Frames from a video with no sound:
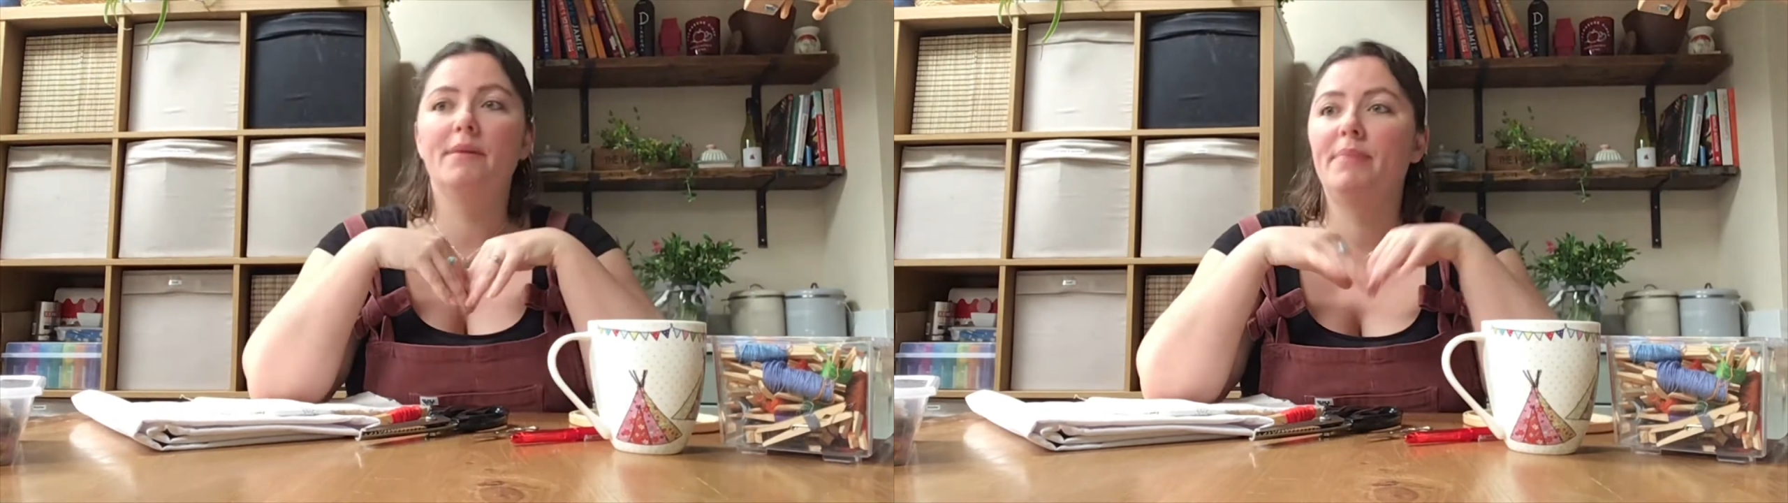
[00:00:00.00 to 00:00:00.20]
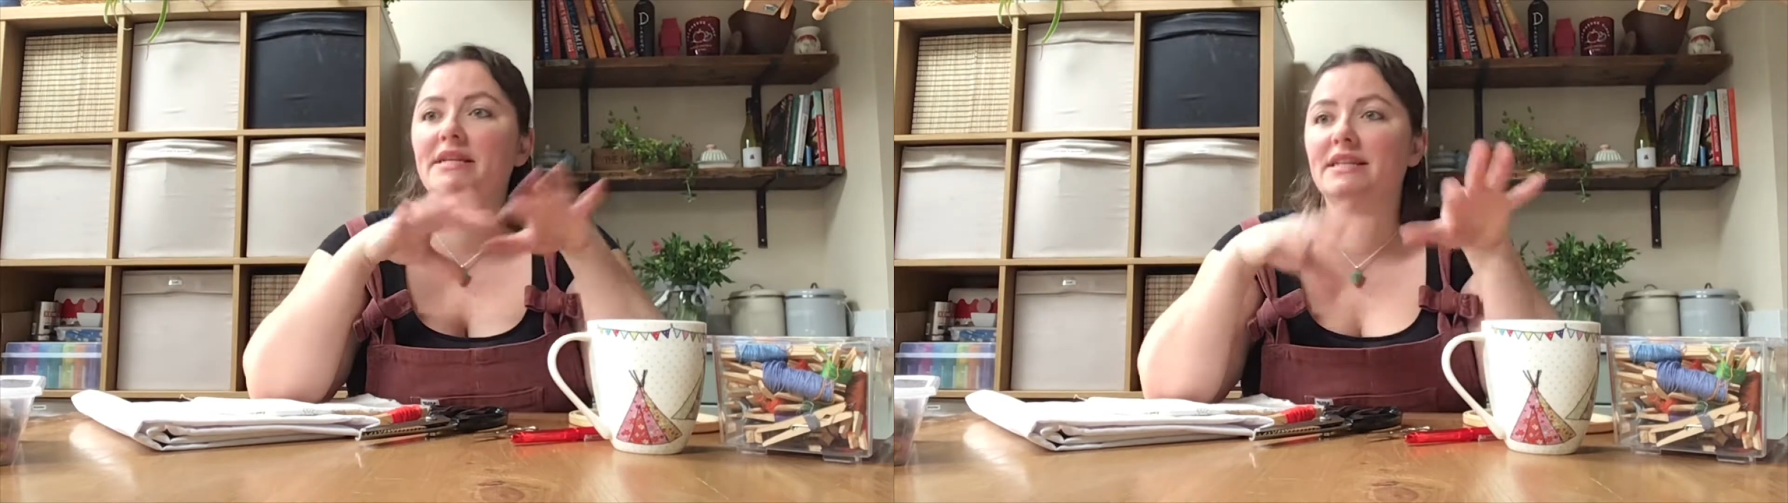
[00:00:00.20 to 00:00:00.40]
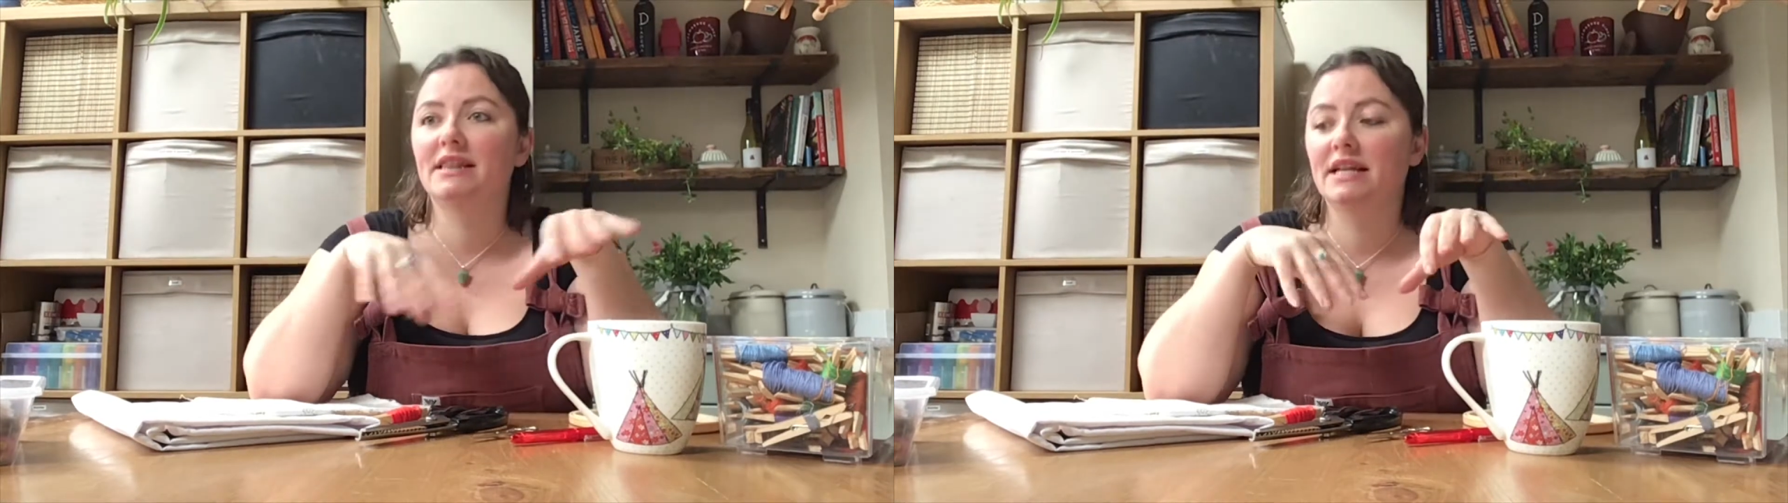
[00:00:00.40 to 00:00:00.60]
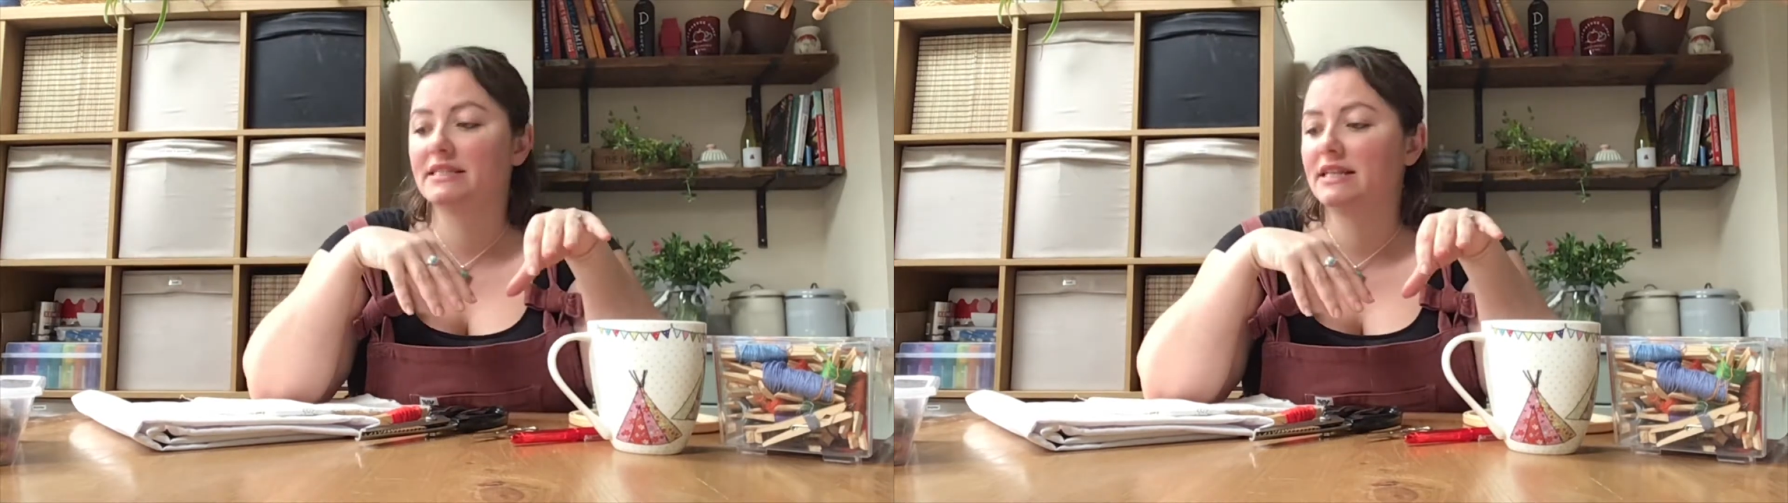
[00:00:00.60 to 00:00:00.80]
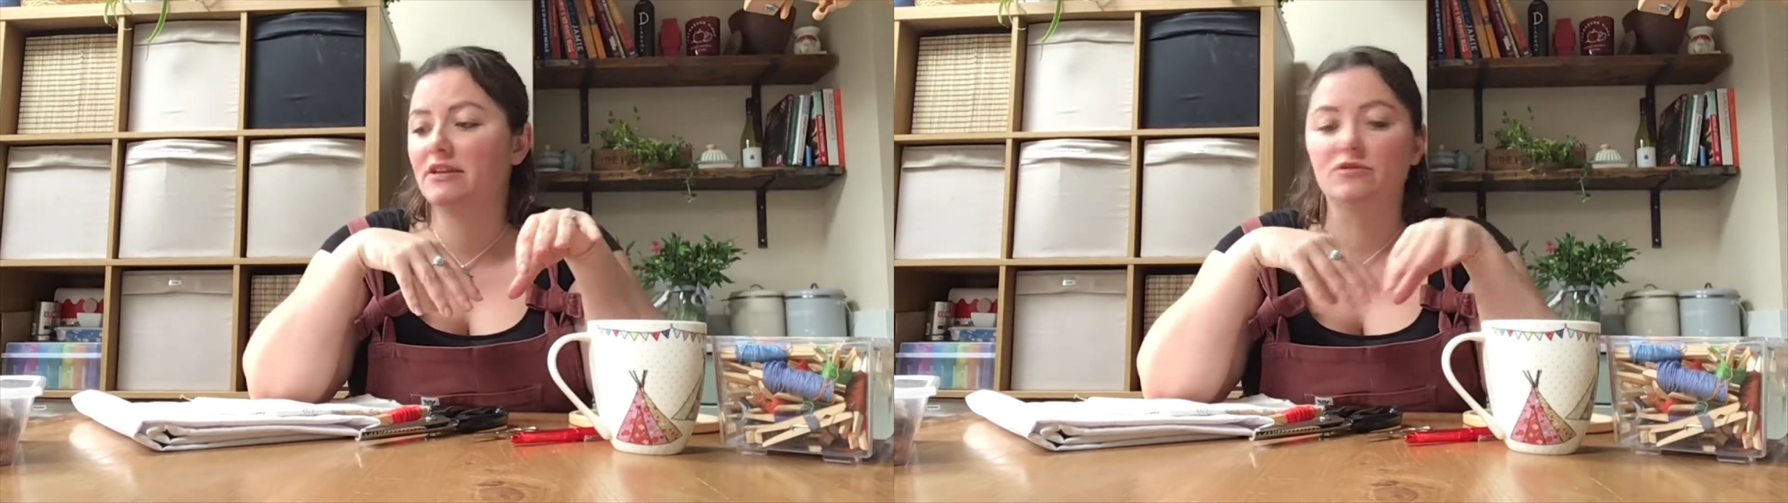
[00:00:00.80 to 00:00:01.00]
basic
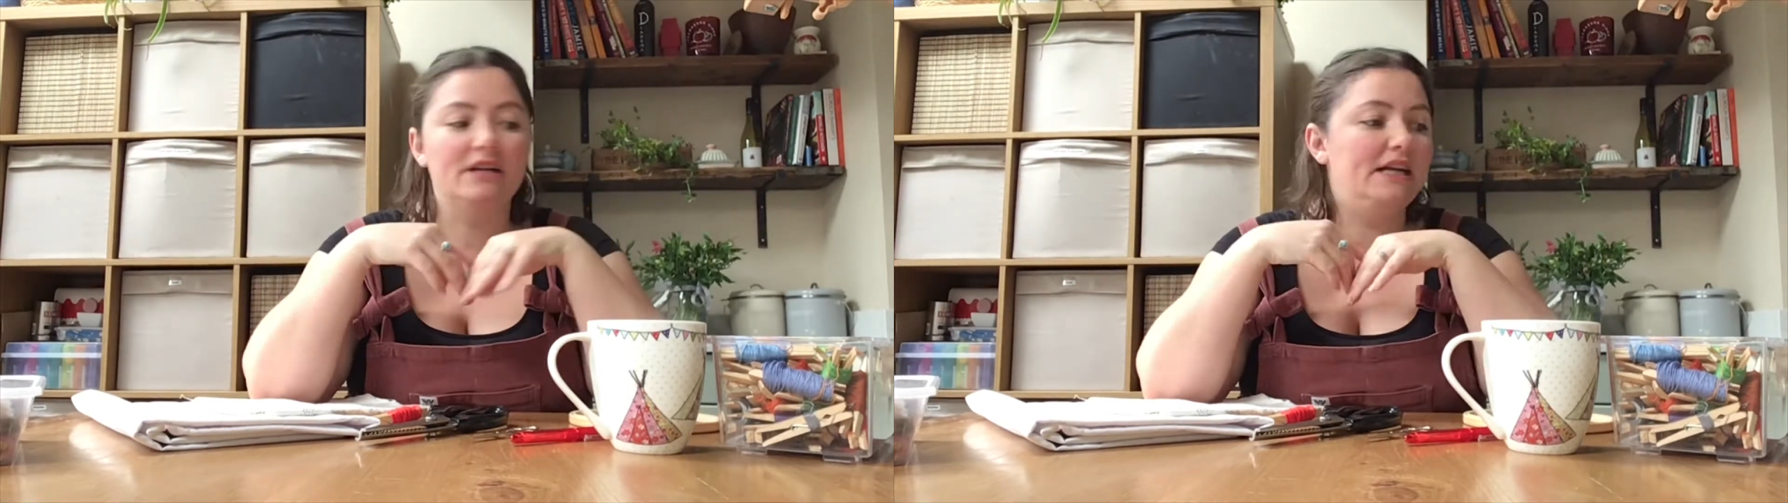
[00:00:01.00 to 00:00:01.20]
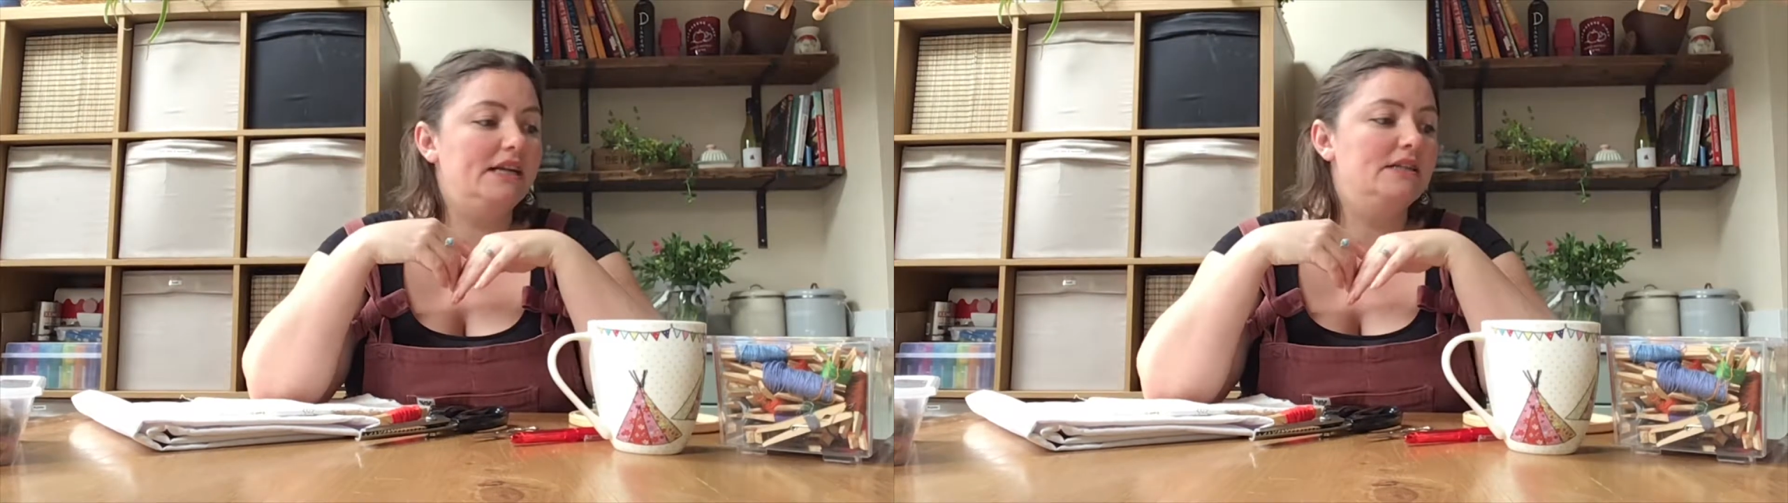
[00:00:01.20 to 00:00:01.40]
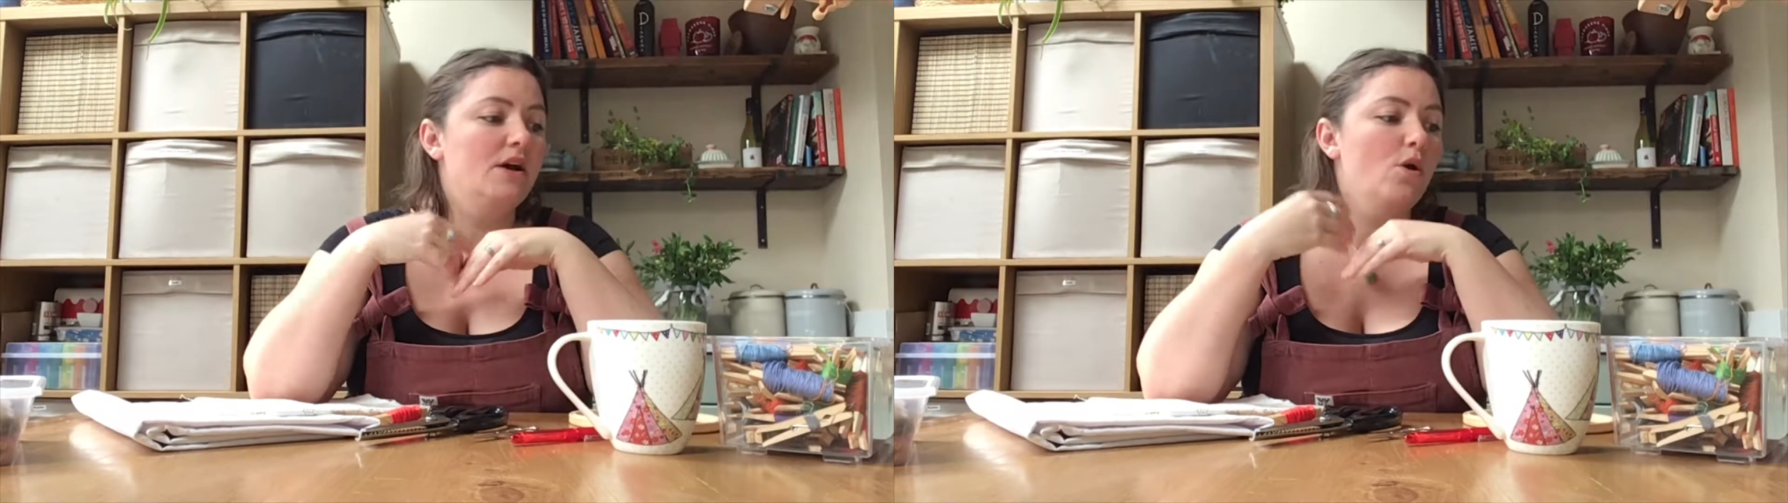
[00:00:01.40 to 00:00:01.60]
things that you'll need